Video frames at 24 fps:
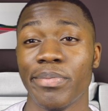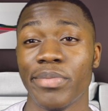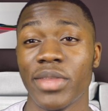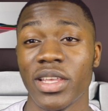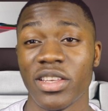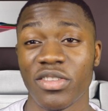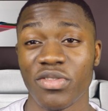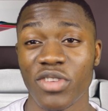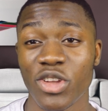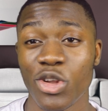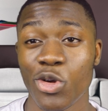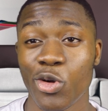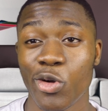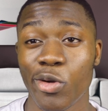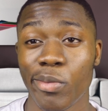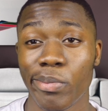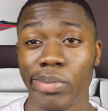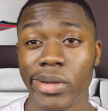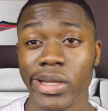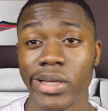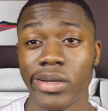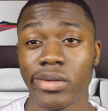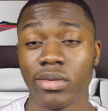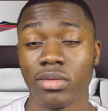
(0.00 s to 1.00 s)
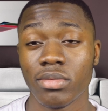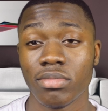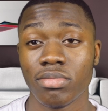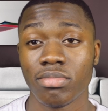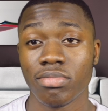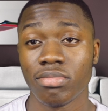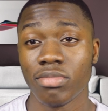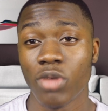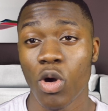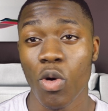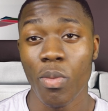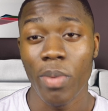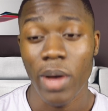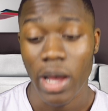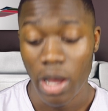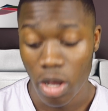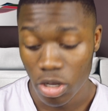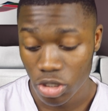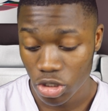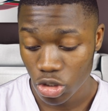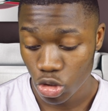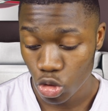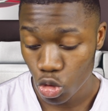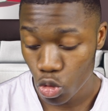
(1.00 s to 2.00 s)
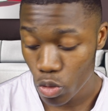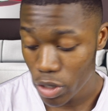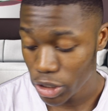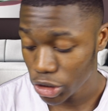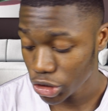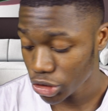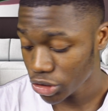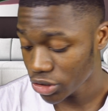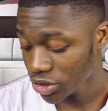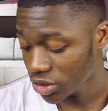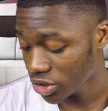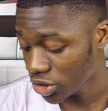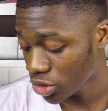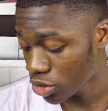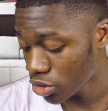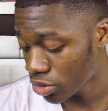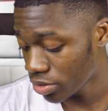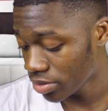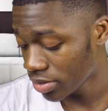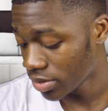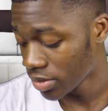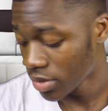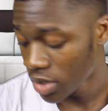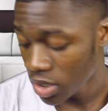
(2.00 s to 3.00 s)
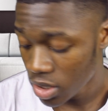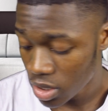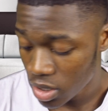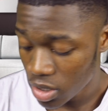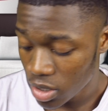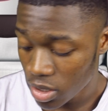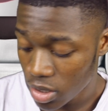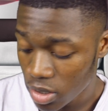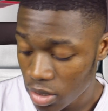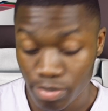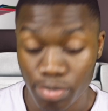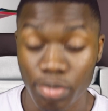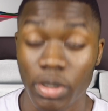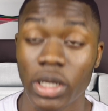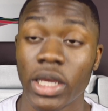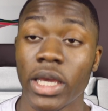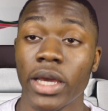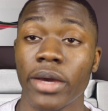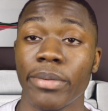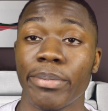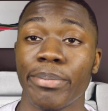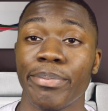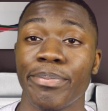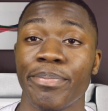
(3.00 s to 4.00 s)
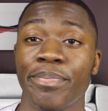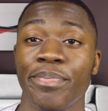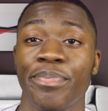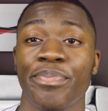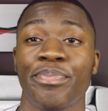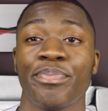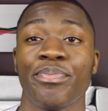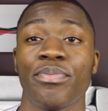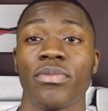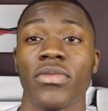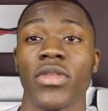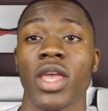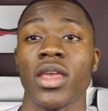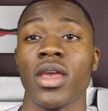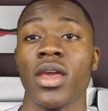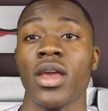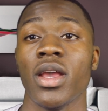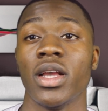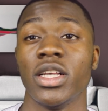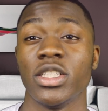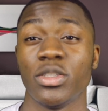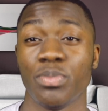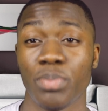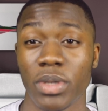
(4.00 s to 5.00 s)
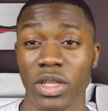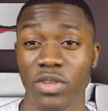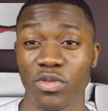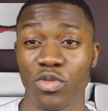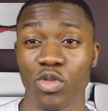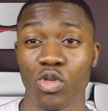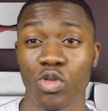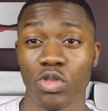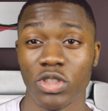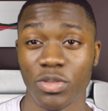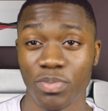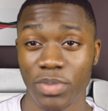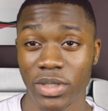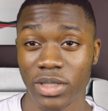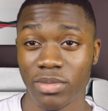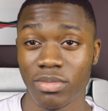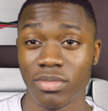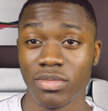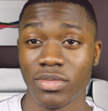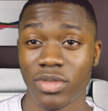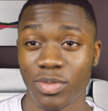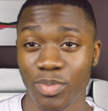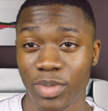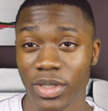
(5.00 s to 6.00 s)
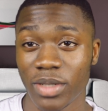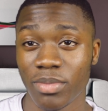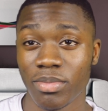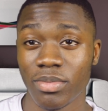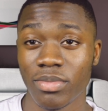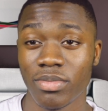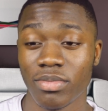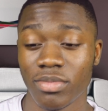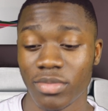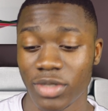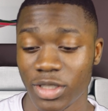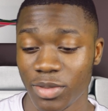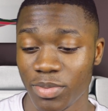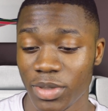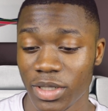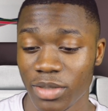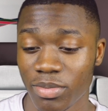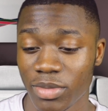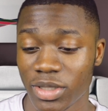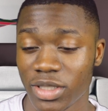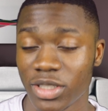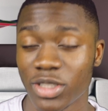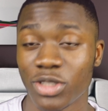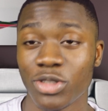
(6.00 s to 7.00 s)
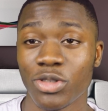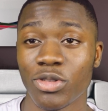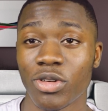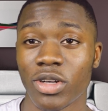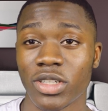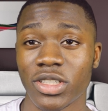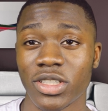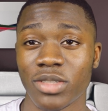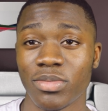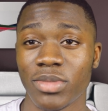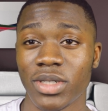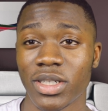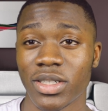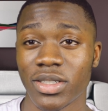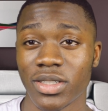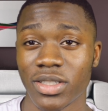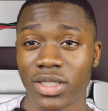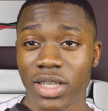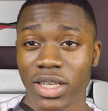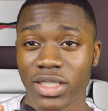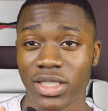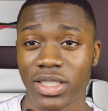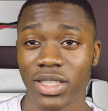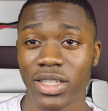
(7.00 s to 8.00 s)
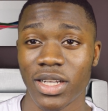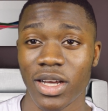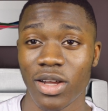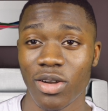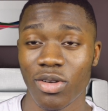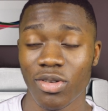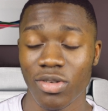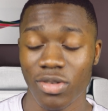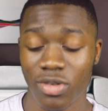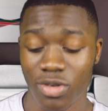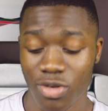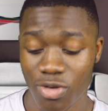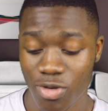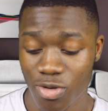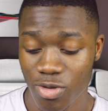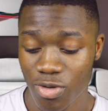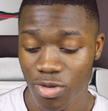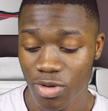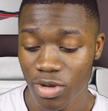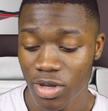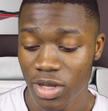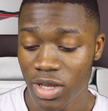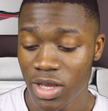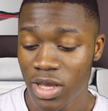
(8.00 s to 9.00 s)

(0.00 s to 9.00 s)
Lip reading: this video complete. I hope I answered your questions, you know. But yeah, it's been real. It's been Mr. 200 meters. I said that a lot. Cool.